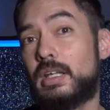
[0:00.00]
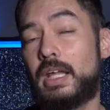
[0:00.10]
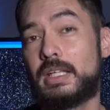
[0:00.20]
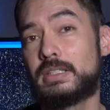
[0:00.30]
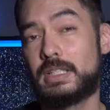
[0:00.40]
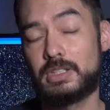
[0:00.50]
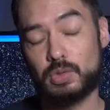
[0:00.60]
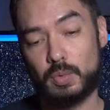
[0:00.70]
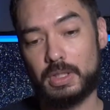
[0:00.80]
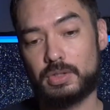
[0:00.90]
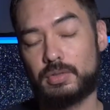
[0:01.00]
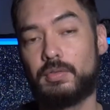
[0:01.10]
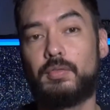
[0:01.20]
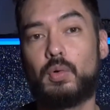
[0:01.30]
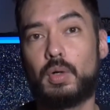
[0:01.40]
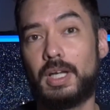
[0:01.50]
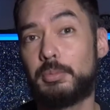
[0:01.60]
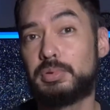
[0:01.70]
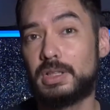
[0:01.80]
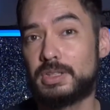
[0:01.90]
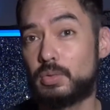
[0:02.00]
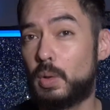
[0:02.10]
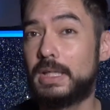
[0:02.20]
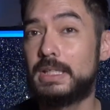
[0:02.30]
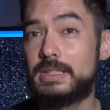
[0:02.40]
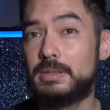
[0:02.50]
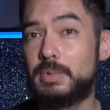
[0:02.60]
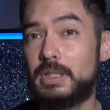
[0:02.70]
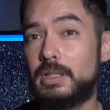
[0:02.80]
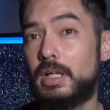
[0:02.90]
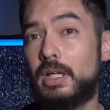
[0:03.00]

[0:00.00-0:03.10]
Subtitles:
It has a switch for a plus 20 dB,